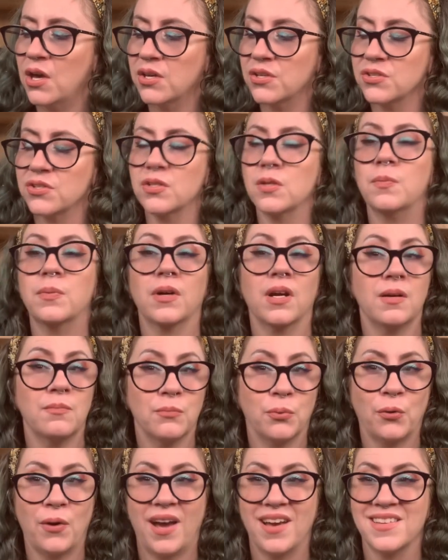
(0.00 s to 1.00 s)
super
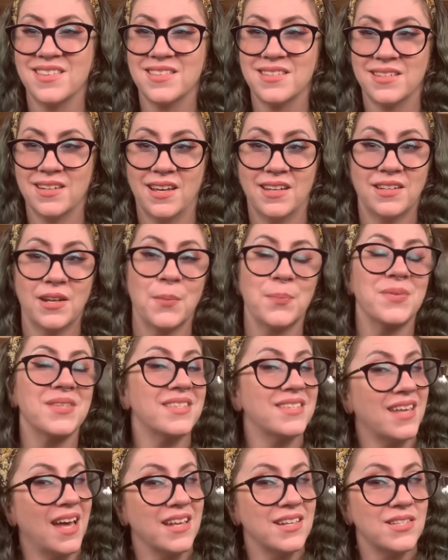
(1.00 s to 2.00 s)
impressed and
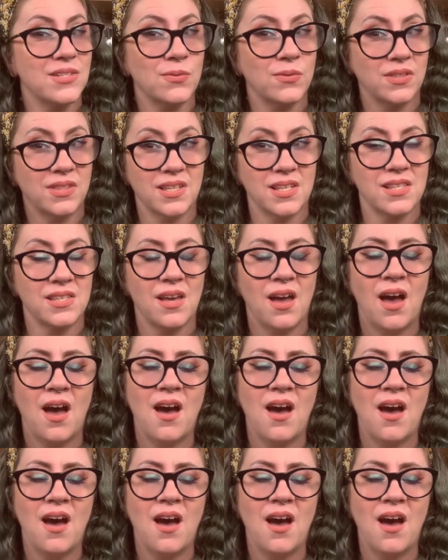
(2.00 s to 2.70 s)
obsessed with this